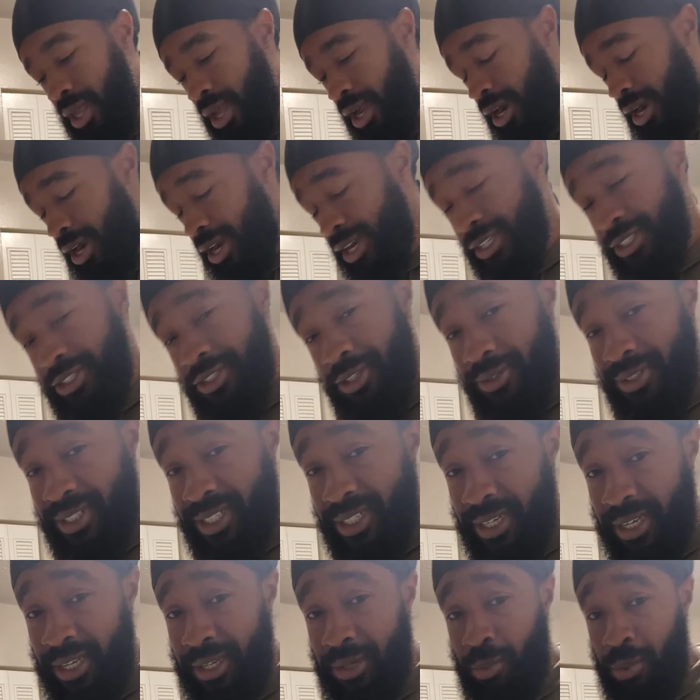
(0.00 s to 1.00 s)
All right. So
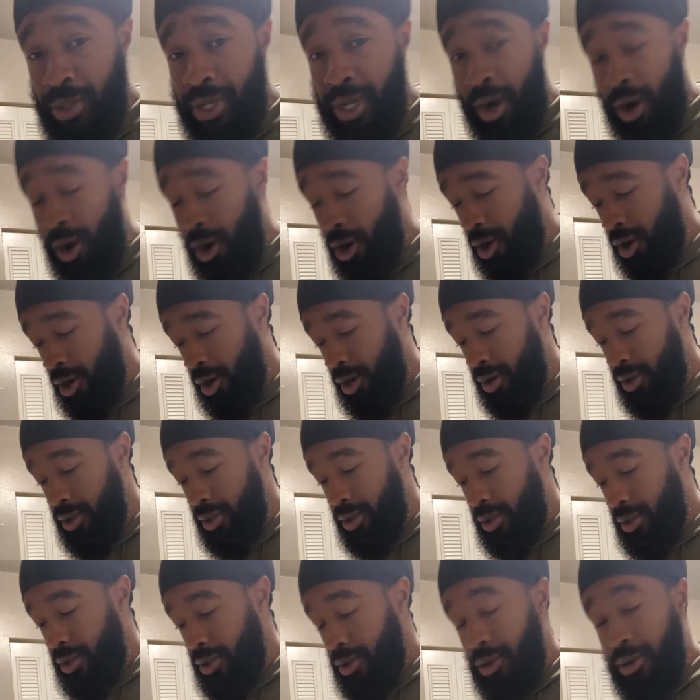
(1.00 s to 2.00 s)
today
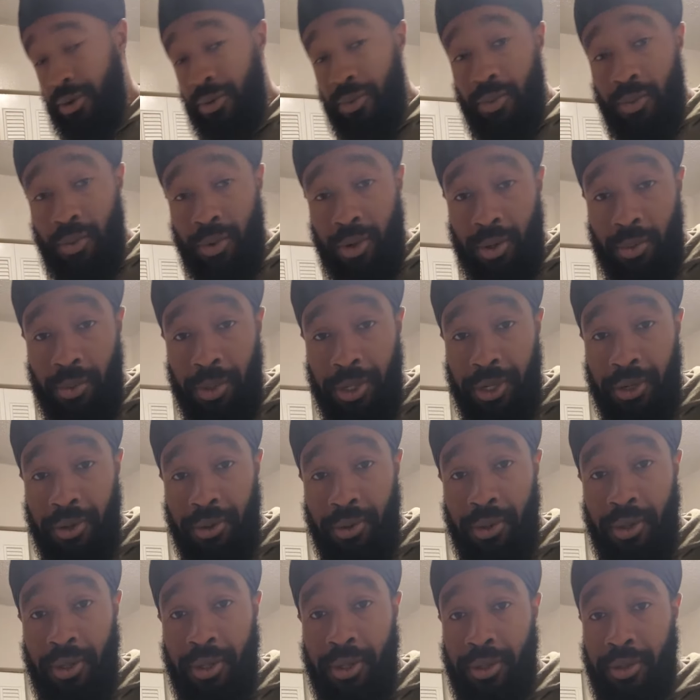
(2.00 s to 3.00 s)
what are we
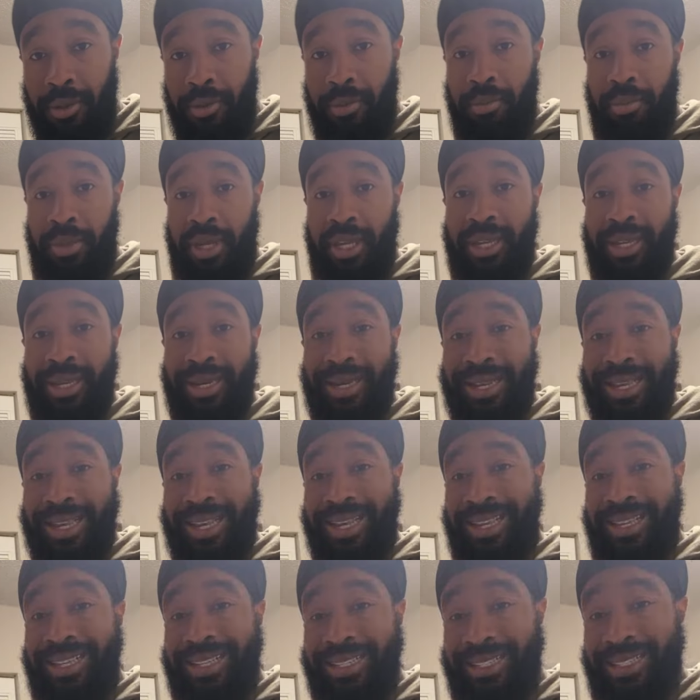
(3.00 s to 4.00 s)
doing? Making
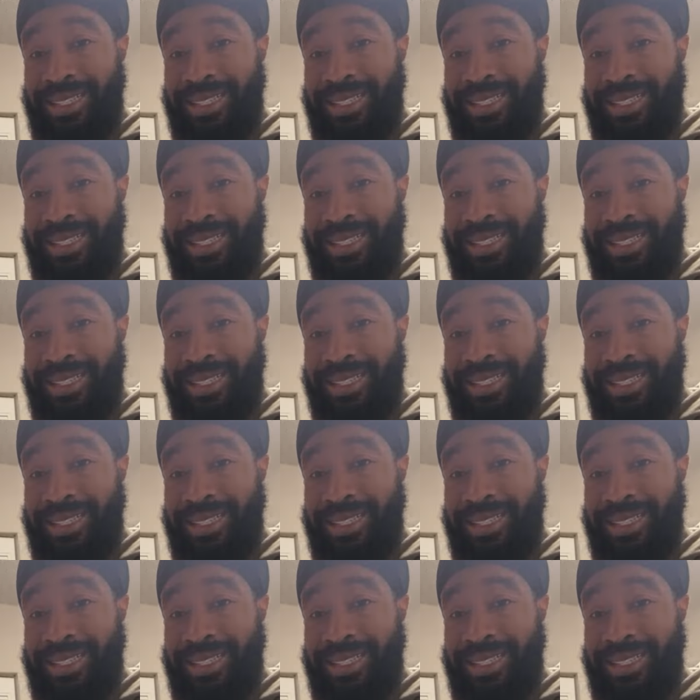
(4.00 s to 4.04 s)
a